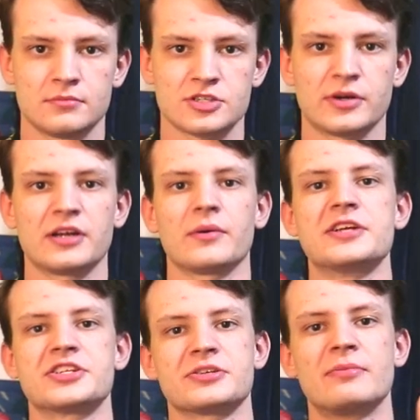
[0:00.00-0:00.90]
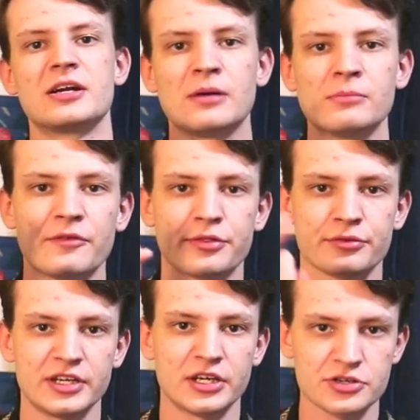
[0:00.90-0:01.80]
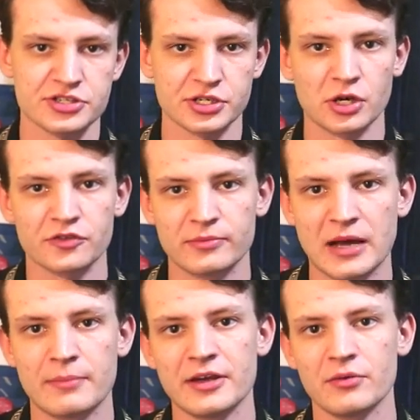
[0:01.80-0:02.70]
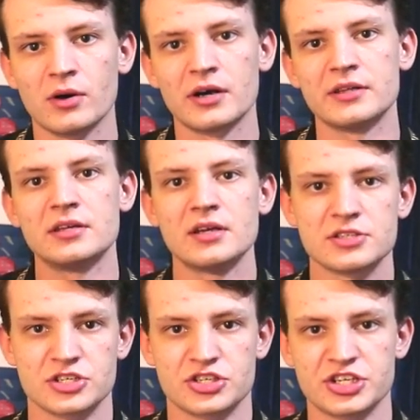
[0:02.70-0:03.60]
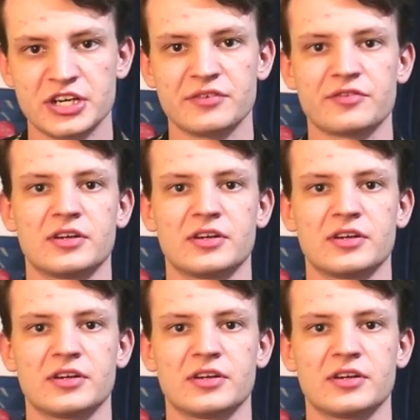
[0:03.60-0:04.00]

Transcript: So, anyways, it's a minimum of three years to go from MA1 to chief,